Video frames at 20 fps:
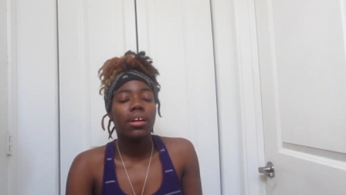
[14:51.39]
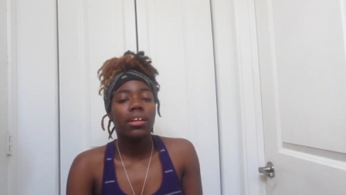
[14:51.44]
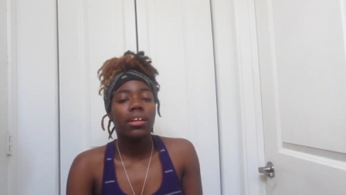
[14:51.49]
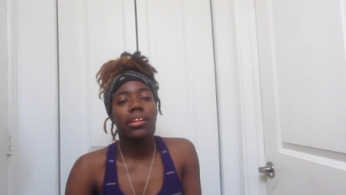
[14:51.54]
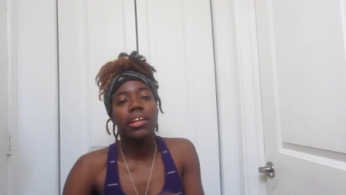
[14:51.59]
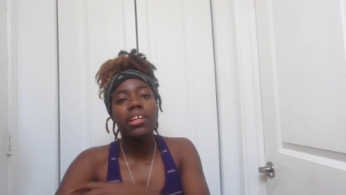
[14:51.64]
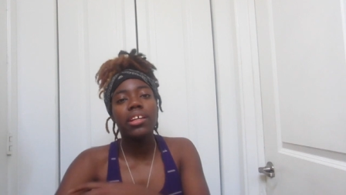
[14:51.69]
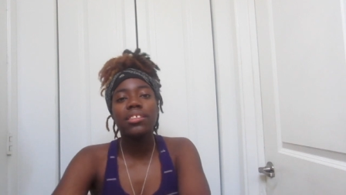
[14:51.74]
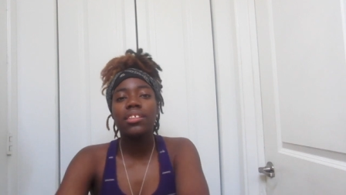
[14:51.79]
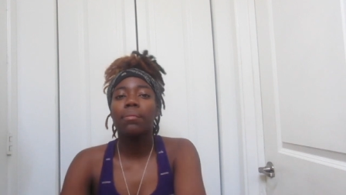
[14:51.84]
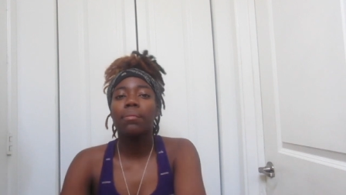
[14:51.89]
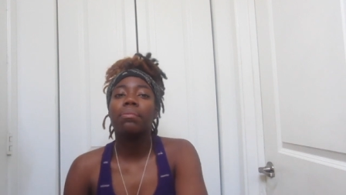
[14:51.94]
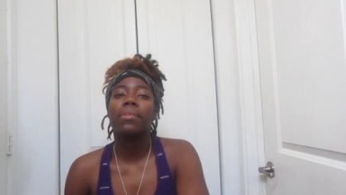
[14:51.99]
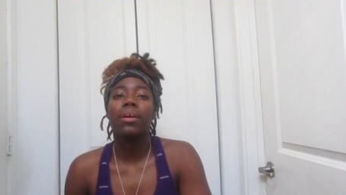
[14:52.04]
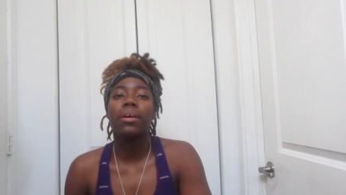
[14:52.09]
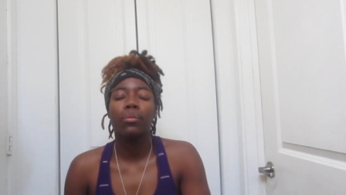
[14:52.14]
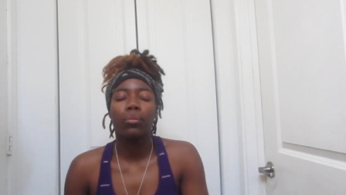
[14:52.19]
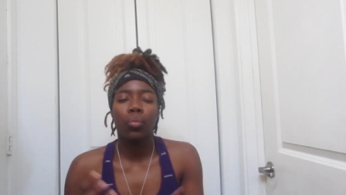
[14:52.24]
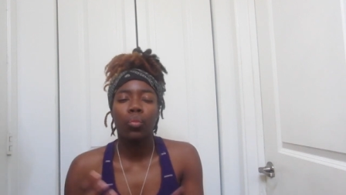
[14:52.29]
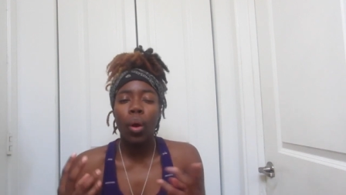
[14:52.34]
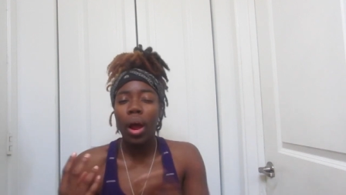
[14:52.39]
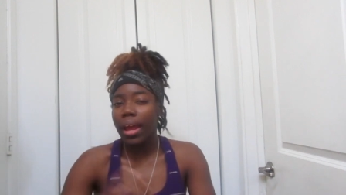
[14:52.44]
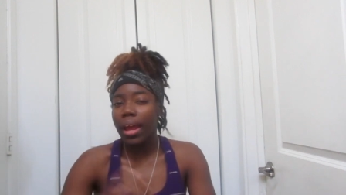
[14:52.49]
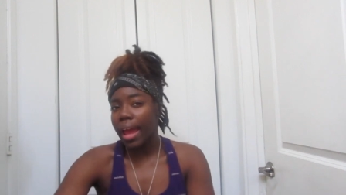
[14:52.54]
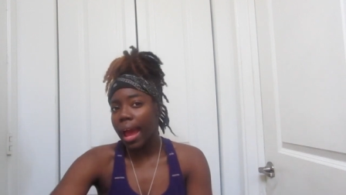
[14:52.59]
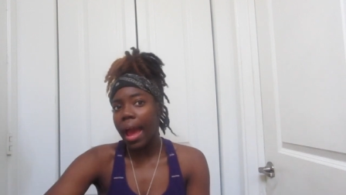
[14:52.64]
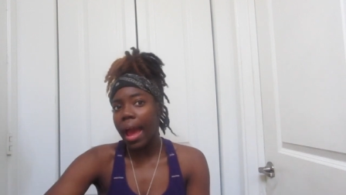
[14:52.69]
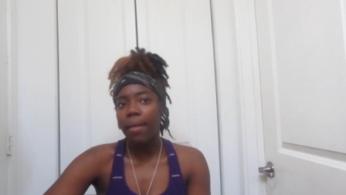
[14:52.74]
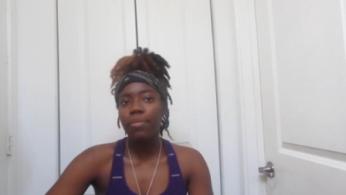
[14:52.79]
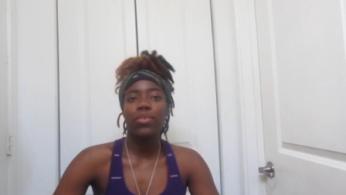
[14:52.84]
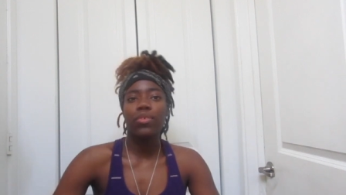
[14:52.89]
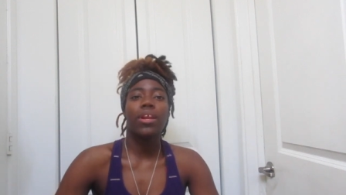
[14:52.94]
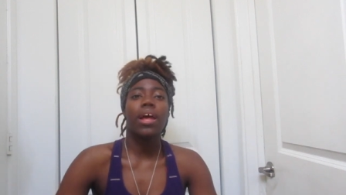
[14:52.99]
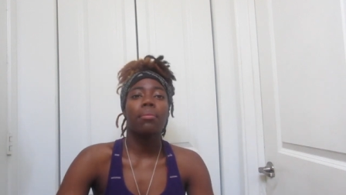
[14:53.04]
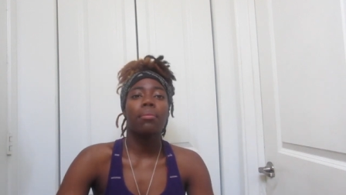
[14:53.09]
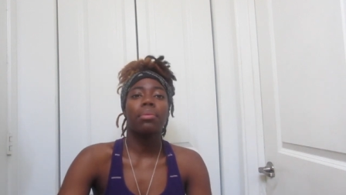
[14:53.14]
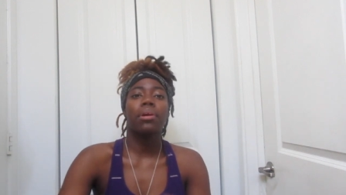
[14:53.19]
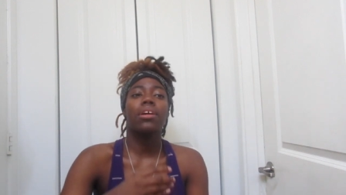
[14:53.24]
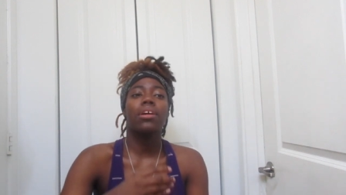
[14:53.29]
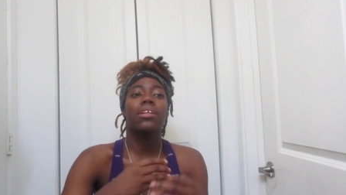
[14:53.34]
get something right after
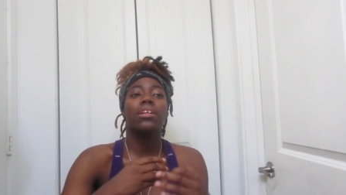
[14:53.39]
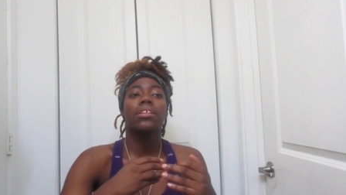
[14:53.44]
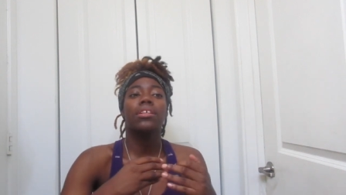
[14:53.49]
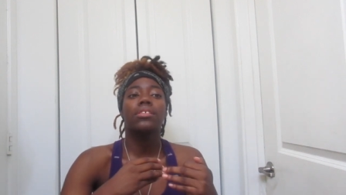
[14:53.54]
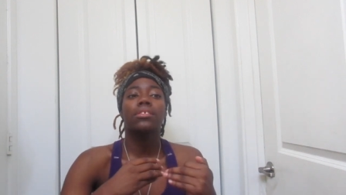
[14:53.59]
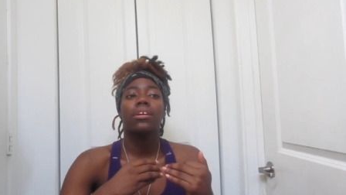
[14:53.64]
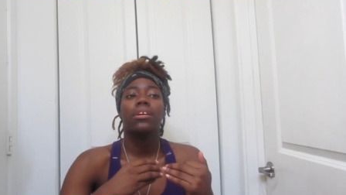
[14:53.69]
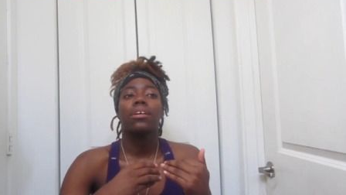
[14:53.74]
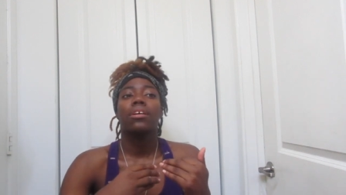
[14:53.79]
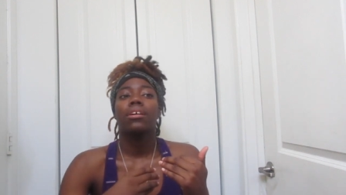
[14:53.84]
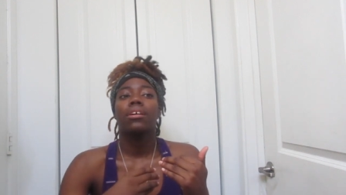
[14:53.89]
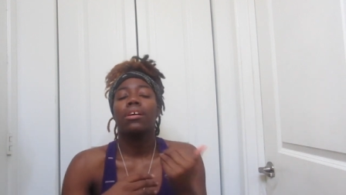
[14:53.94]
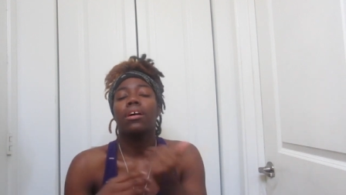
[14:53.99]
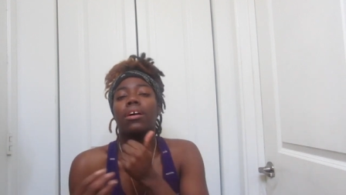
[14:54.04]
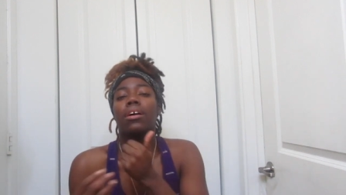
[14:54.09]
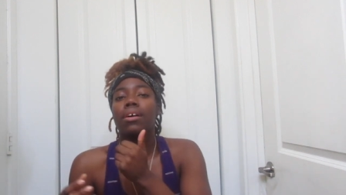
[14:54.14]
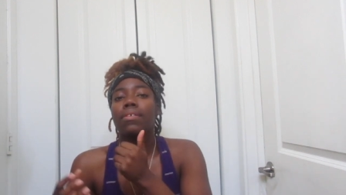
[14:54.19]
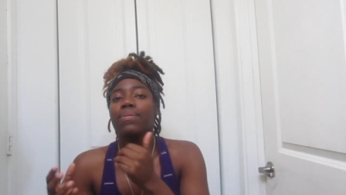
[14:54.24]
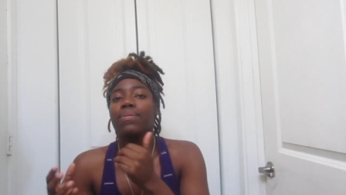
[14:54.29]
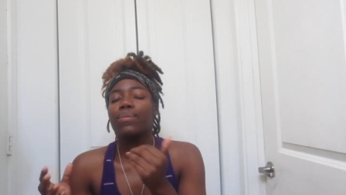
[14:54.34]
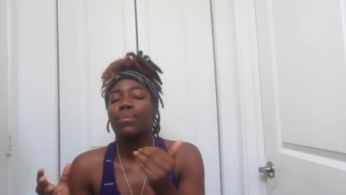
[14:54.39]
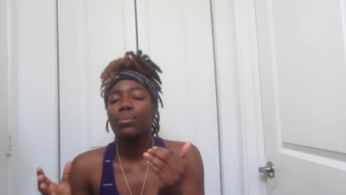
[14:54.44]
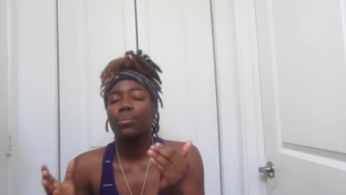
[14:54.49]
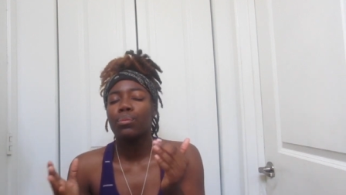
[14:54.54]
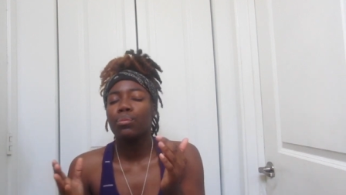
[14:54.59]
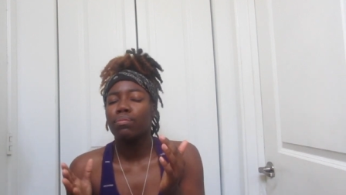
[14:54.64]
that because of